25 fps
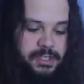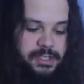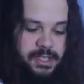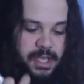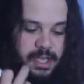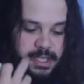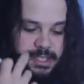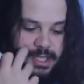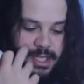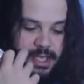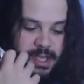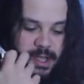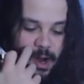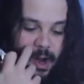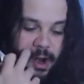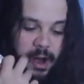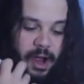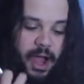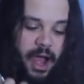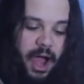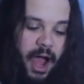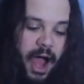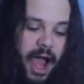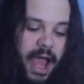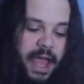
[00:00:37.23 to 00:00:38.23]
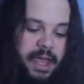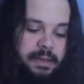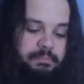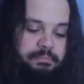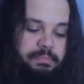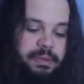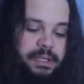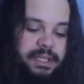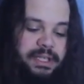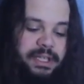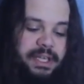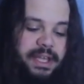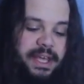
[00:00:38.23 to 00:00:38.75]
Says here, I
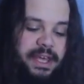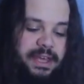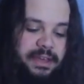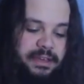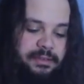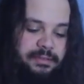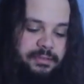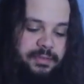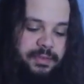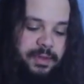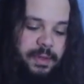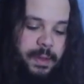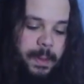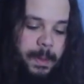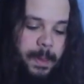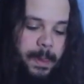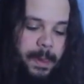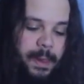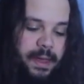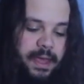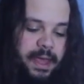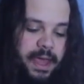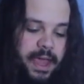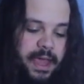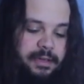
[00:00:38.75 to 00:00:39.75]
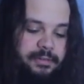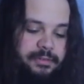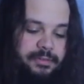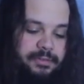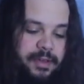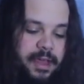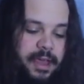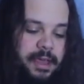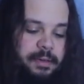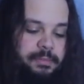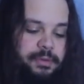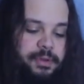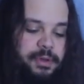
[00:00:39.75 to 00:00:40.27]
believe
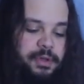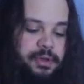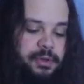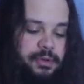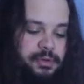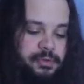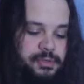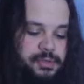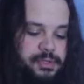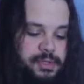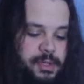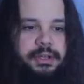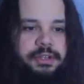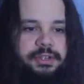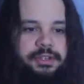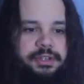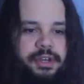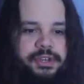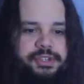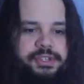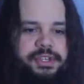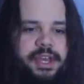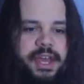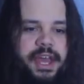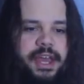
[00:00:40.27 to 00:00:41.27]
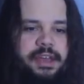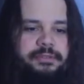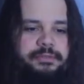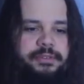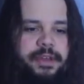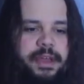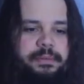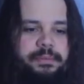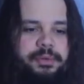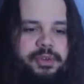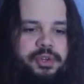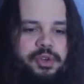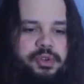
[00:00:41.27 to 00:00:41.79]
kayfabe news. Does
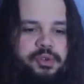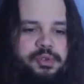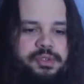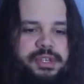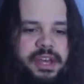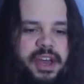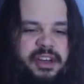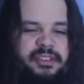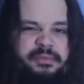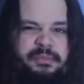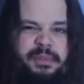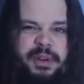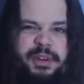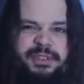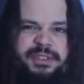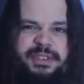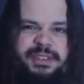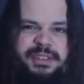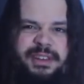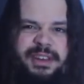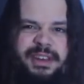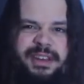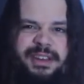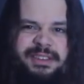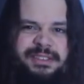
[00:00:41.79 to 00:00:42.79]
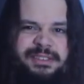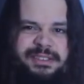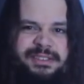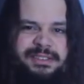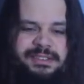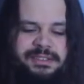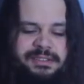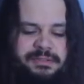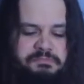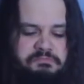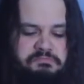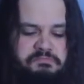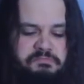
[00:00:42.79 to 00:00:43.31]
kayfabe news have
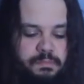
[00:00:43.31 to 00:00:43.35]
merchandise?